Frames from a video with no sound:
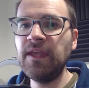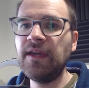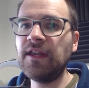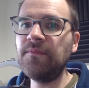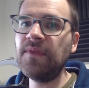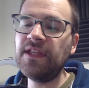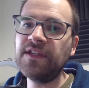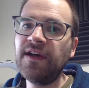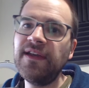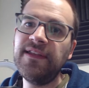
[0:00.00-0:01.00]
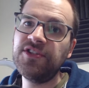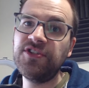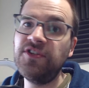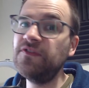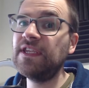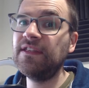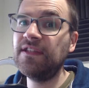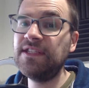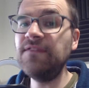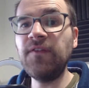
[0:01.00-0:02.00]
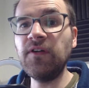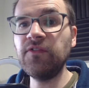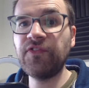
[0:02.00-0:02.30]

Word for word: And I'm entirely just using the default